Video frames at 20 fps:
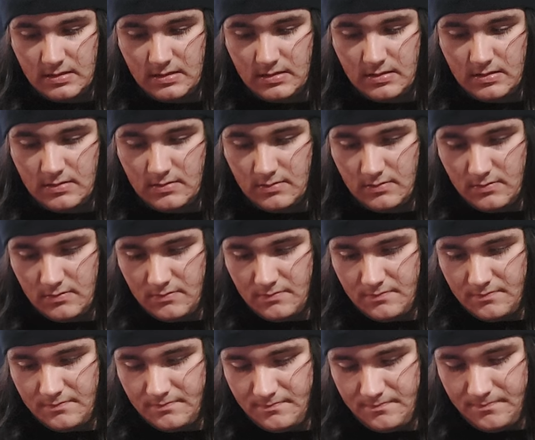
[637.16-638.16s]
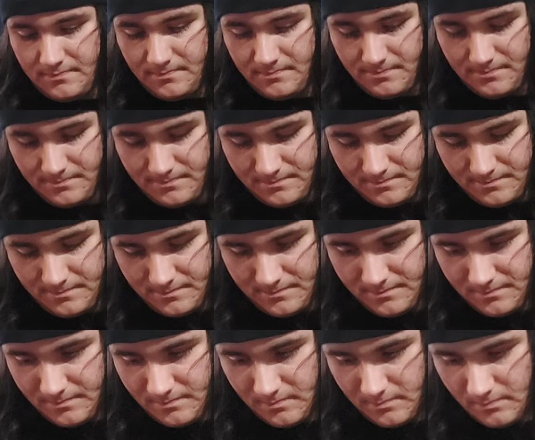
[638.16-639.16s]

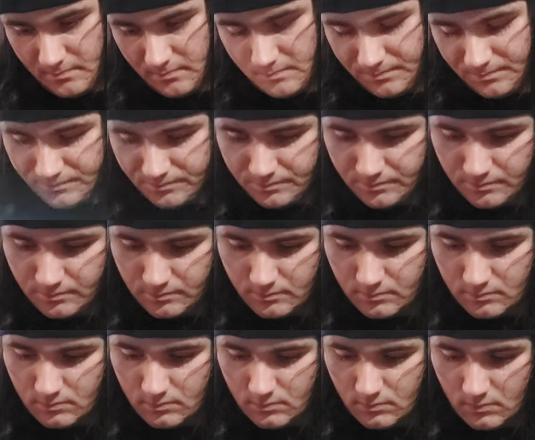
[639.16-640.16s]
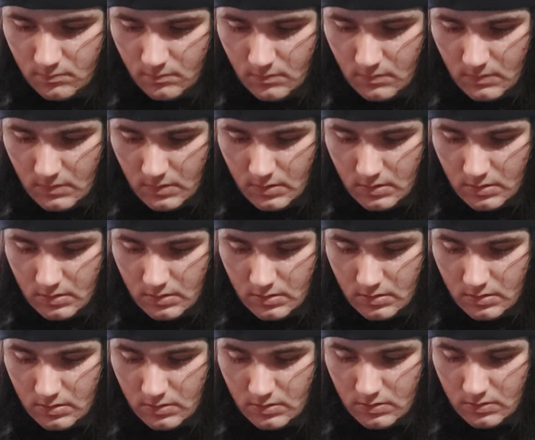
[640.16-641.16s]

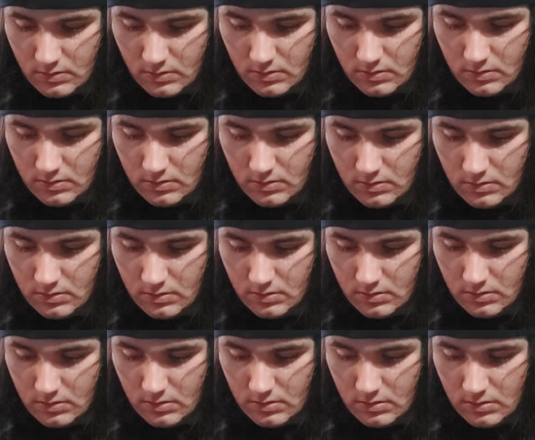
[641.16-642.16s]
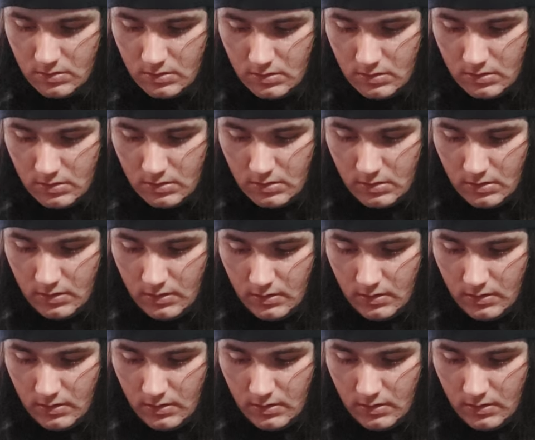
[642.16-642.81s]
(no one is talking)